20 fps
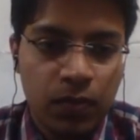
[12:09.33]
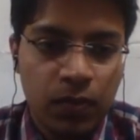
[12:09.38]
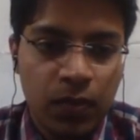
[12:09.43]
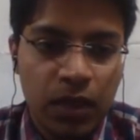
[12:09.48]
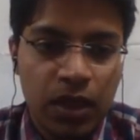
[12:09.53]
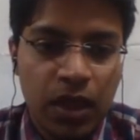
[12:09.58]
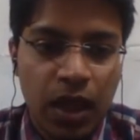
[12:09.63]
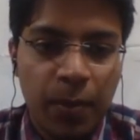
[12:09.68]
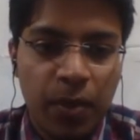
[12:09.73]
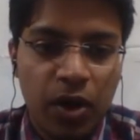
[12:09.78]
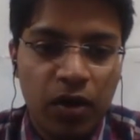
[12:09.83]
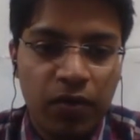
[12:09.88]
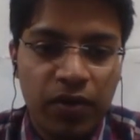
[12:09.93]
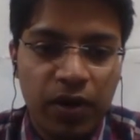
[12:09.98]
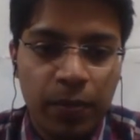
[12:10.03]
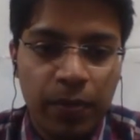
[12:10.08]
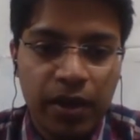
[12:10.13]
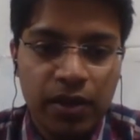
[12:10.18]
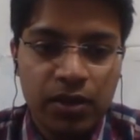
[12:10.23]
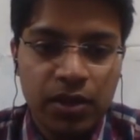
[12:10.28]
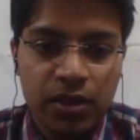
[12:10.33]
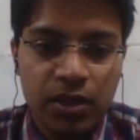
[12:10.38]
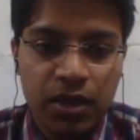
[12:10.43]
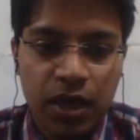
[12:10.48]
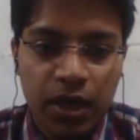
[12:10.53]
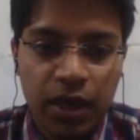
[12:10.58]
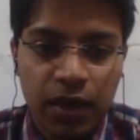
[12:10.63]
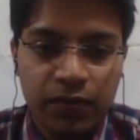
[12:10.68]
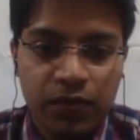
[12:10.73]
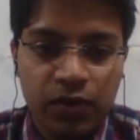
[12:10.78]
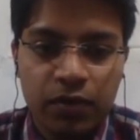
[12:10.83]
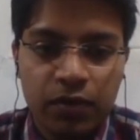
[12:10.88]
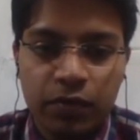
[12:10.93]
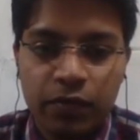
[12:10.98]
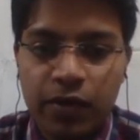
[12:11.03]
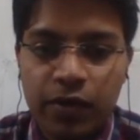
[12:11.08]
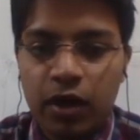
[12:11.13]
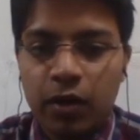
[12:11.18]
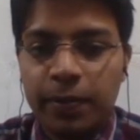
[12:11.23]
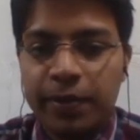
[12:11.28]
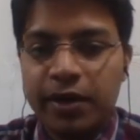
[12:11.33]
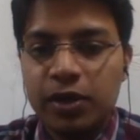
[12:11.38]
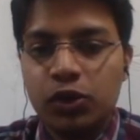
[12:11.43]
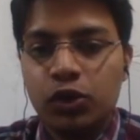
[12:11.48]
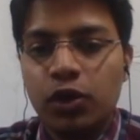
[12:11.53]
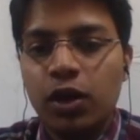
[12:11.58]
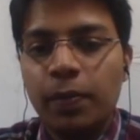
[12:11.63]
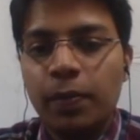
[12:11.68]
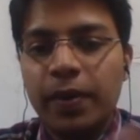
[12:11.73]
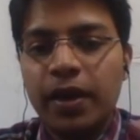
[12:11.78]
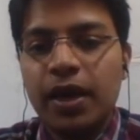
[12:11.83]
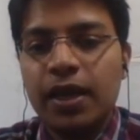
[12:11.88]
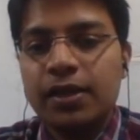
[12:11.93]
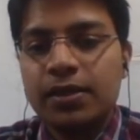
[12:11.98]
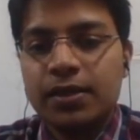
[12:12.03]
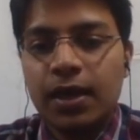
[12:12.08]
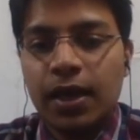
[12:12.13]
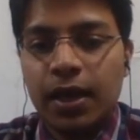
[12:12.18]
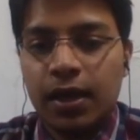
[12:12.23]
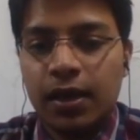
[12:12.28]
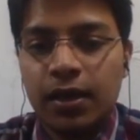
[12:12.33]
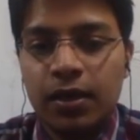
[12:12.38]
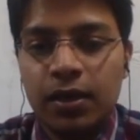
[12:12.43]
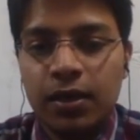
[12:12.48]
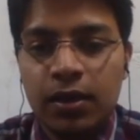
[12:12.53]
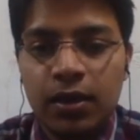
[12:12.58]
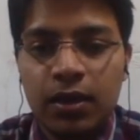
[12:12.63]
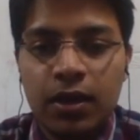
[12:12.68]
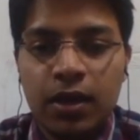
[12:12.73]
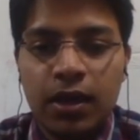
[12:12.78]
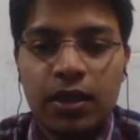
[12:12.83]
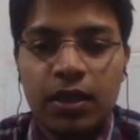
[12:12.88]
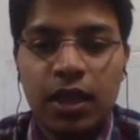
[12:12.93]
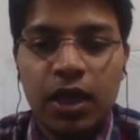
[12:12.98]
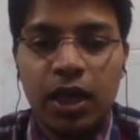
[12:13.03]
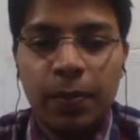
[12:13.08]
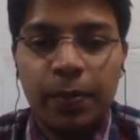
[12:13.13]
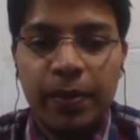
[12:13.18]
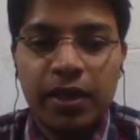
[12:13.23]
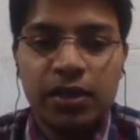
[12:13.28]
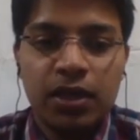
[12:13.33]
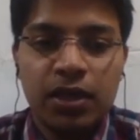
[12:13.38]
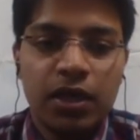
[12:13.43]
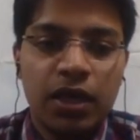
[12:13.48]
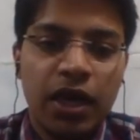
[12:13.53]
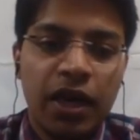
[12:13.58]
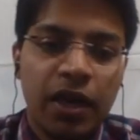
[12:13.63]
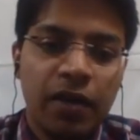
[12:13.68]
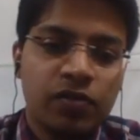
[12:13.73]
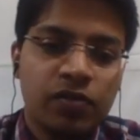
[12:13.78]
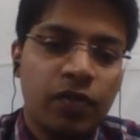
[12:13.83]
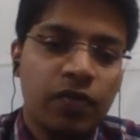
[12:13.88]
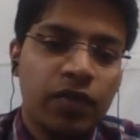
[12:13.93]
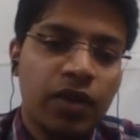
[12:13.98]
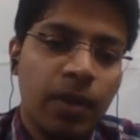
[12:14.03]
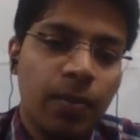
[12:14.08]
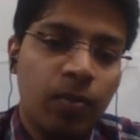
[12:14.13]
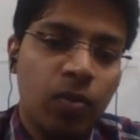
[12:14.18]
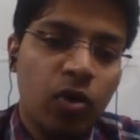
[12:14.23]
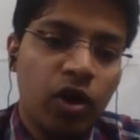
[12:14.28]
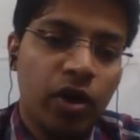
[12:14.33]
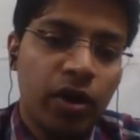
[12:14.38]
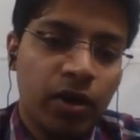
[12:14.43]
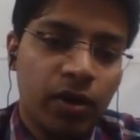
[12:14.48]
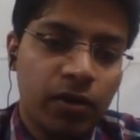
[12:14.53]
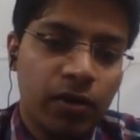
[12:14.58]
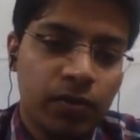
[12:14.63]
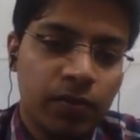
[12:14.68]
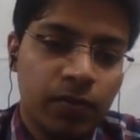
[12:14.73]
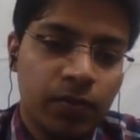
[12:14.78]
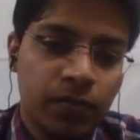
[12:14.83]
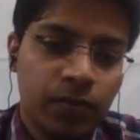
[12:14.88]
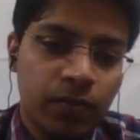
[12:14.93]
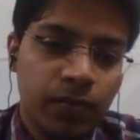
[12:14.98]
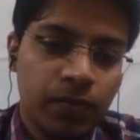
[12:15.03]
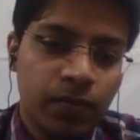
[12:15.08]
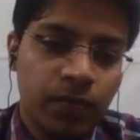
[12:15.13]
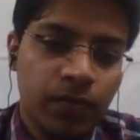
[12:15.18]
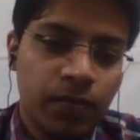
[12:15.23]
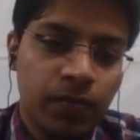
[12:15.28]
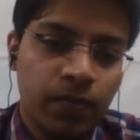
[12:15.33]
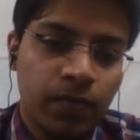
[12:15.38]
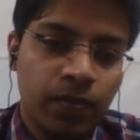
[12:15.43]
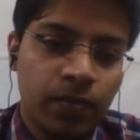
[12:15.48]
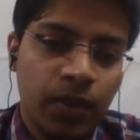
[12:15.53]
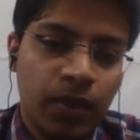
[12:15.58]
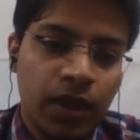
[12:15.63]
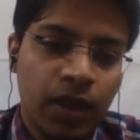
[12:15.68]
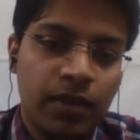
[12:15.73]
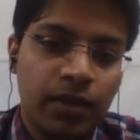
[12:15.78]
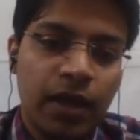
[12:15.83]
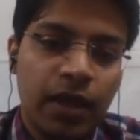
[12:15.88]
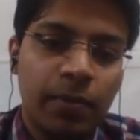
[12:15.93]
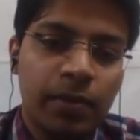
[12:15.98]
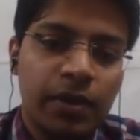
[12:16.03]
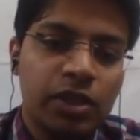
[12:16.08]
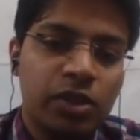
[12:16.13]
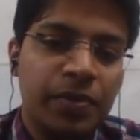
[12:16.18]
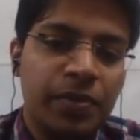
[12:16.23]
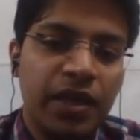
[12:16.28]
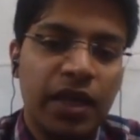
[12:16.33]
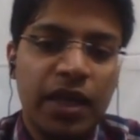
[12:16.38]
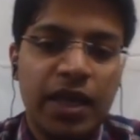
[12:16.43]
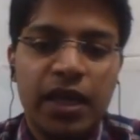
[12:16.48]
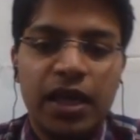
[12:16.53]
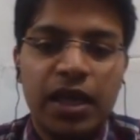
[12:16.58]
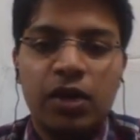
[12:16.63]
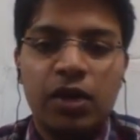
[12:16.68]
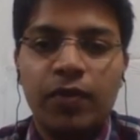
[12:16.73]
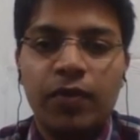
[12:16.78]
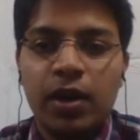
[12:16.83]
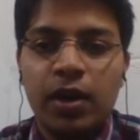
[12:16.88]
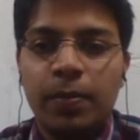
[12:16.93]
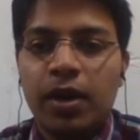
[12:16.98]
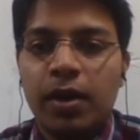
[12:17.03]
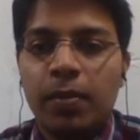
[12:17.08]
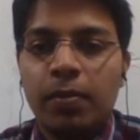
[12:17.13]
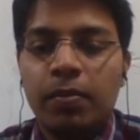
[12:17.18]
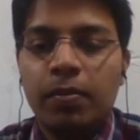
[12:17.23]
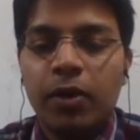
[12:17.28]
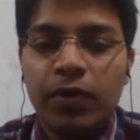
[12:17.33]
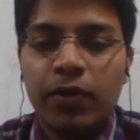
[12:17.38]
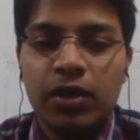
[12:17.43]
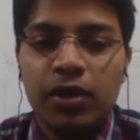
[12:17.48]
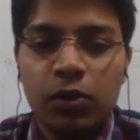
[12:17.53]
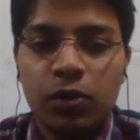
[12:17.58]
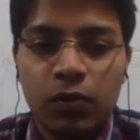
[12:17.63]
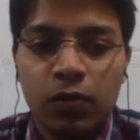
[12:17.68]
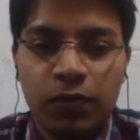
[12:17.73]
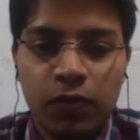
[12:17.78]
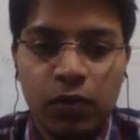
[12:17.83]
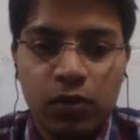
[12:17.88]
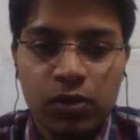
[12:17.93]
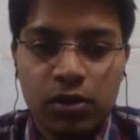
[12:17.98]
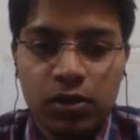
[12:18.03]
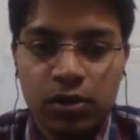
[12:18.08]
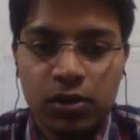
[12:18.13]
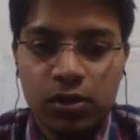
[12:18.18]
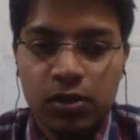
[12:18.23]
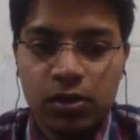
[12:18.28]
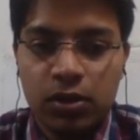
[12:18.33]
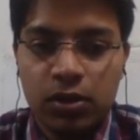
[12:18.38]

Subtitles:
Number of representatives of the workmen shouldn't be less than the representatives of the employer. There must be equilibrium between the two forces.